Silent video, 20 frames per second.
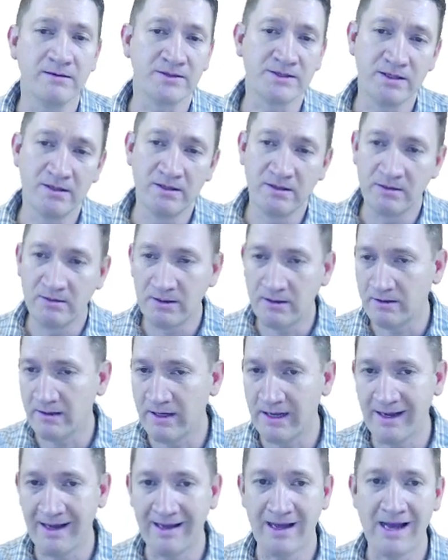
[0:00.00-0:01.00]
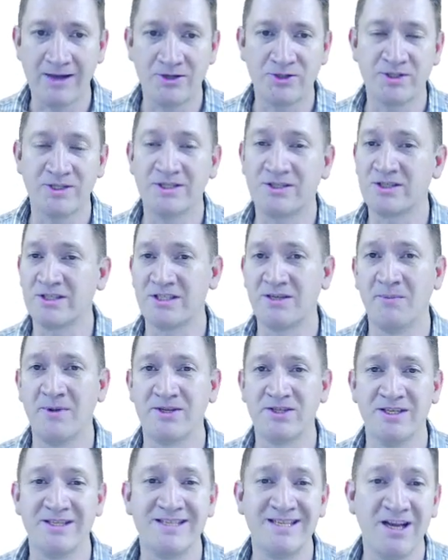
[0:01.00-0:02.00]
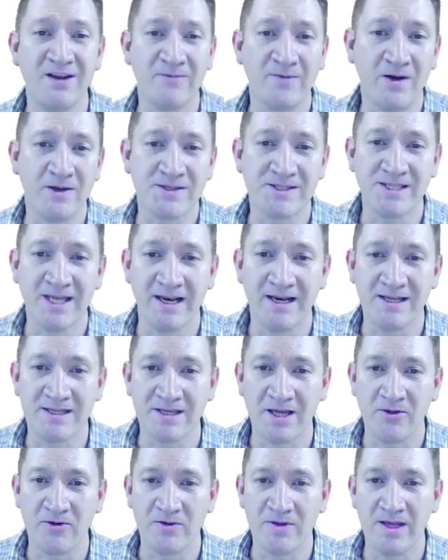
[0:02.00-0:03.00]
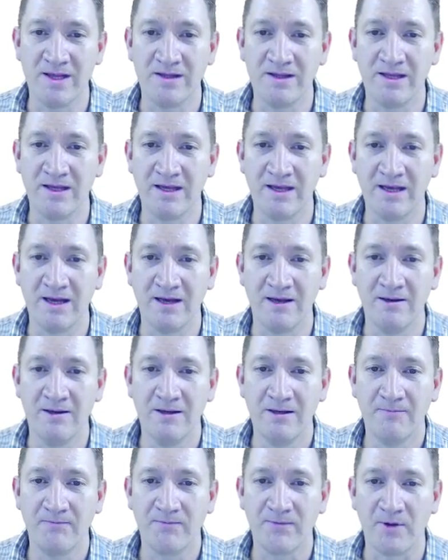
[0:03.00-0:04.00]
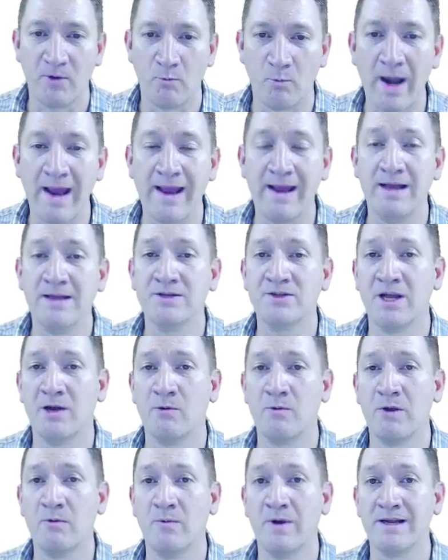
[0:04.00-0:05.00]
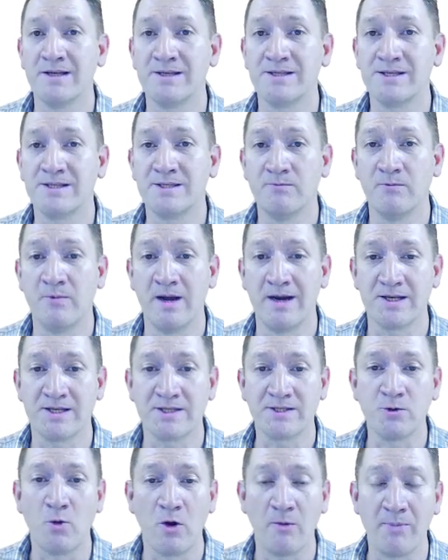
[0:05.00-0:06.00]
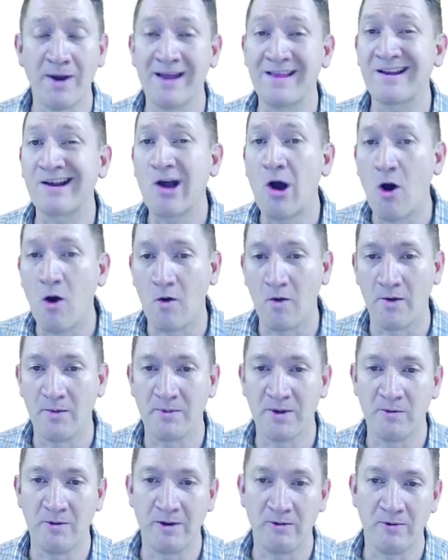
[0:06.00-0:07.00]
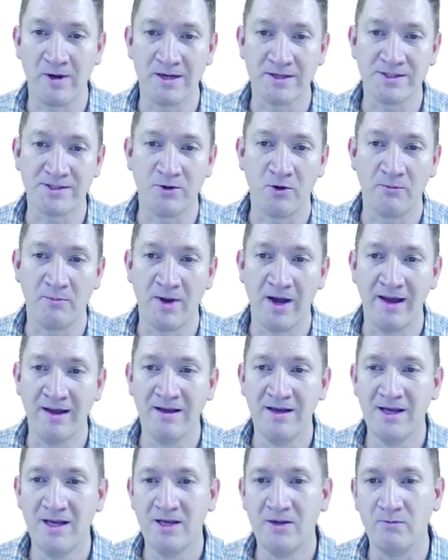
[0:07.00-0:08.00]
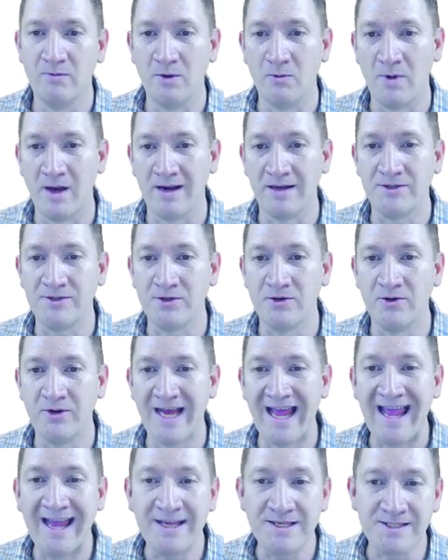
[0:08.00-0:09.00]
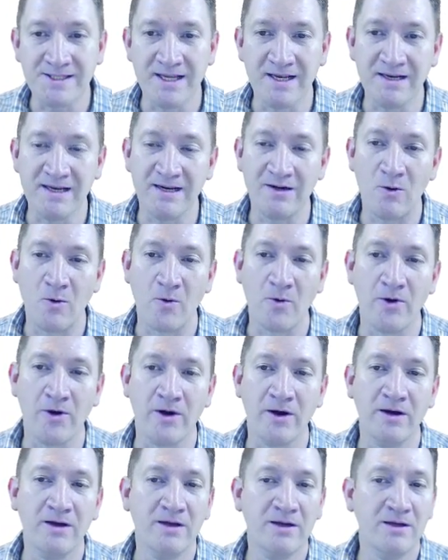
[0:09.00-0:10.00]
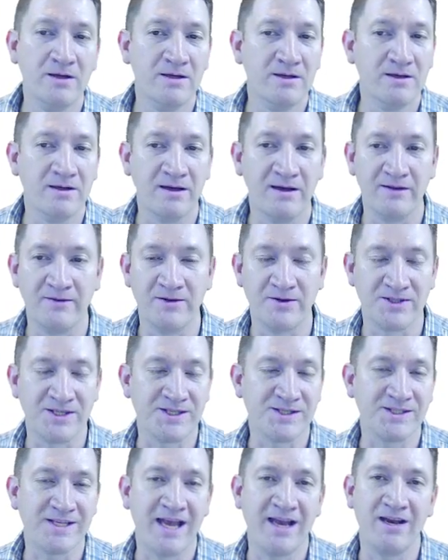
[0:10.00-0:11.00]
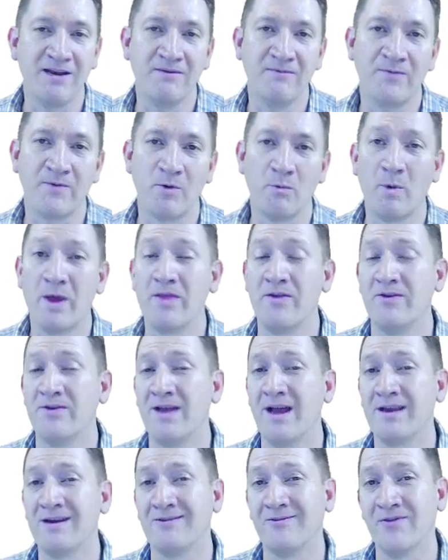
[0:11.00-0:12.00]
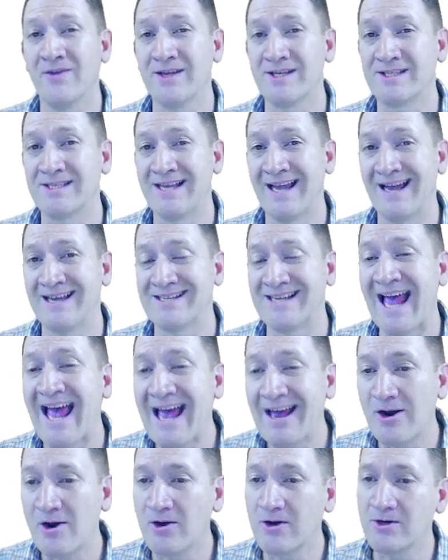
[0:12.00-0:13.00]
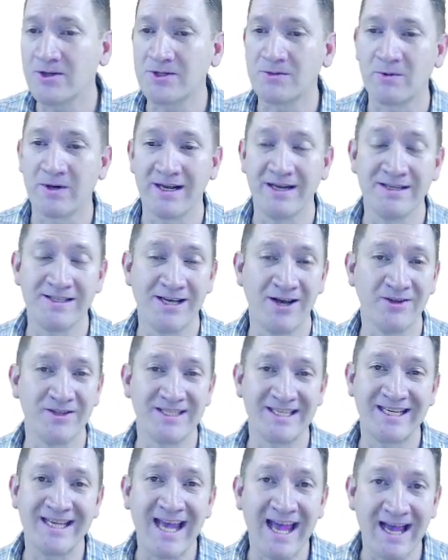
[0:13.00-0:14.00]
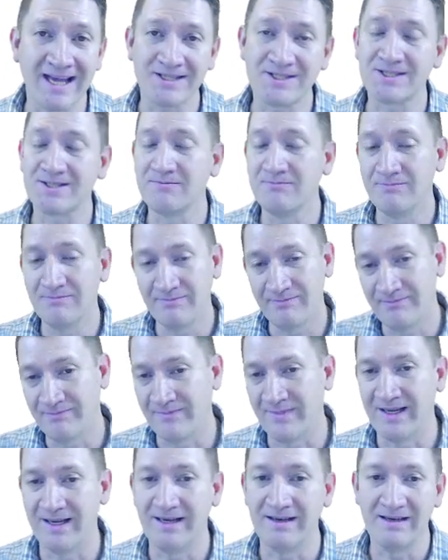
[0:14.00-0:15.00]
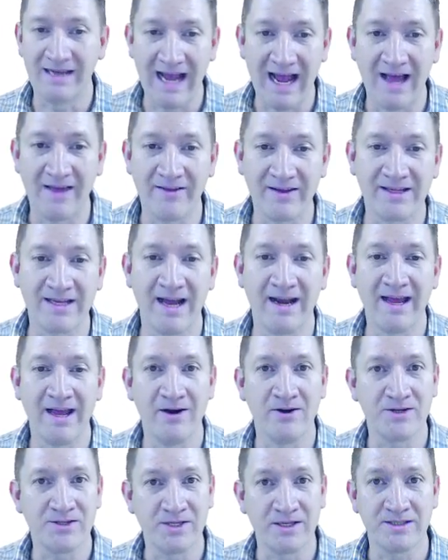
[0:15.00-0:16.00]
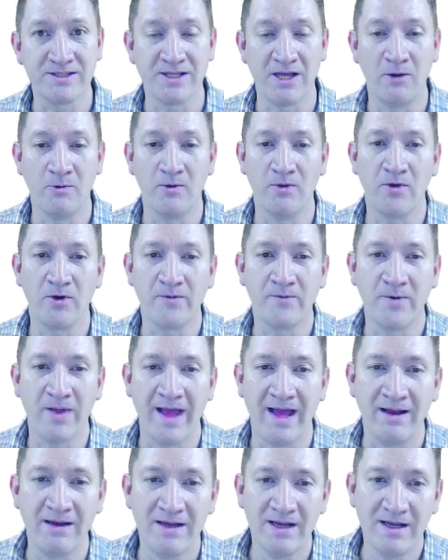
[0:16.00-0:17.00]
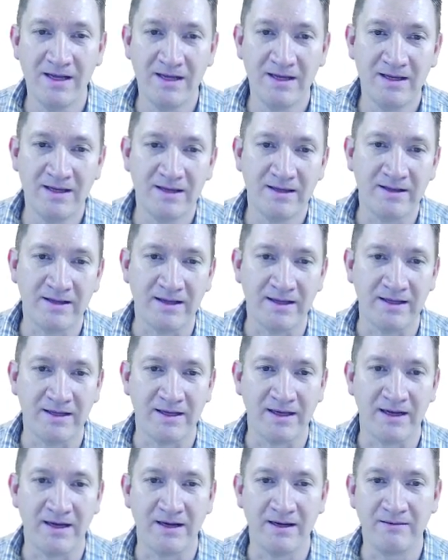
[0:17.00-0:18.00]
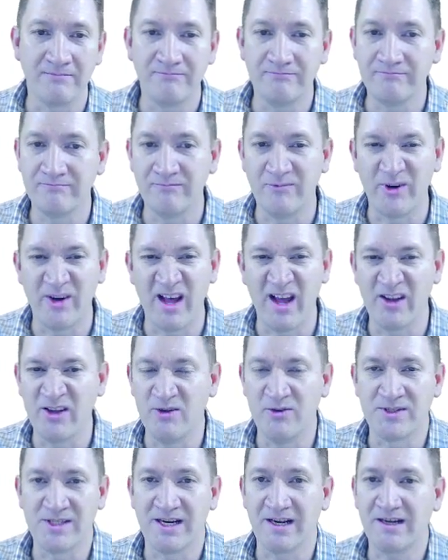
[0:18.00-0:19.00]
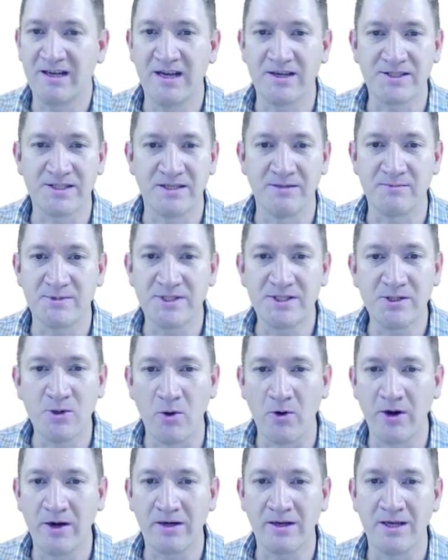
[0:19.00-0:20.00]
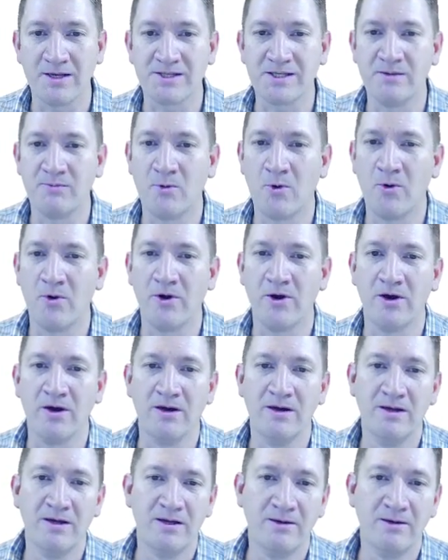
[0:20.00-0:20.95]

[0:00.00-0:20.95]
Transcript: There's actually it's just a bunch of default settings other than the range that we want to sort by, the column we want to sort by. We want to do it ascending order. There's a setting for whether or not your list has headers. We're going to tell it to guess, meaning yeah, they got headers. Excel will look for that. We're not using a custom sort, custom order.